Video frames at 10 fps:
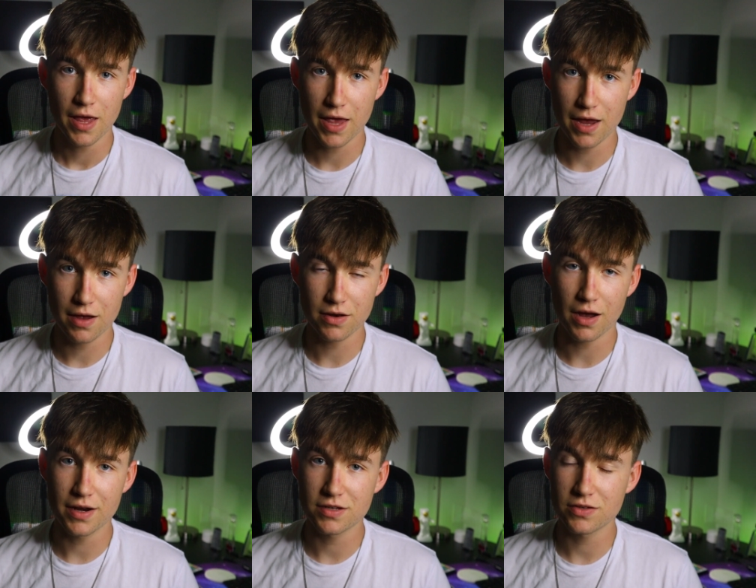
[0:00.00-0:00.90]
And
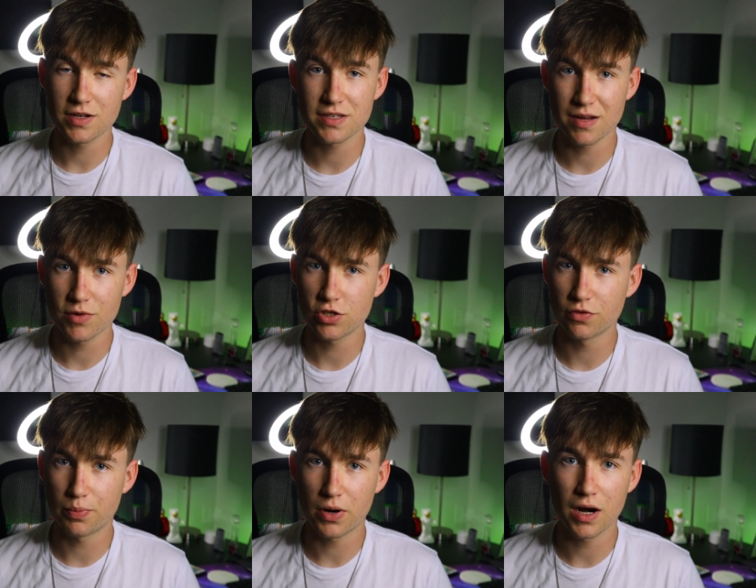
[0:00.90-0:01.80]
honestly, it's not much of
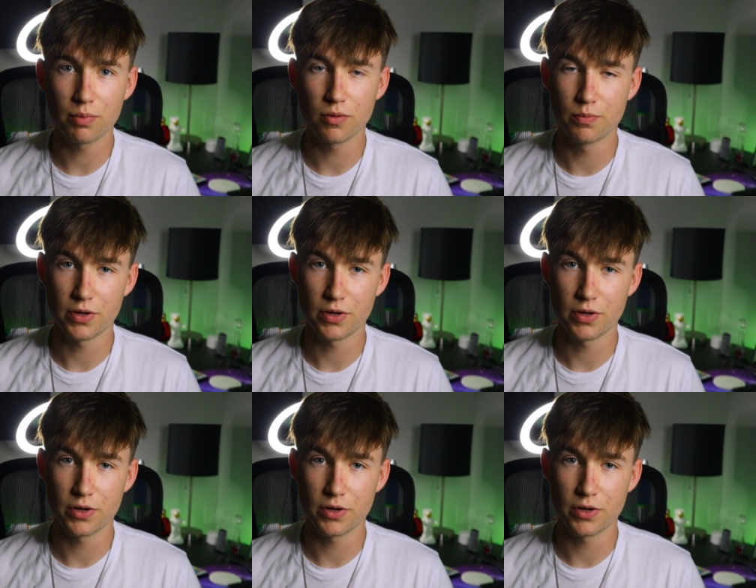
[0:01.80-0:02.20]
a problem,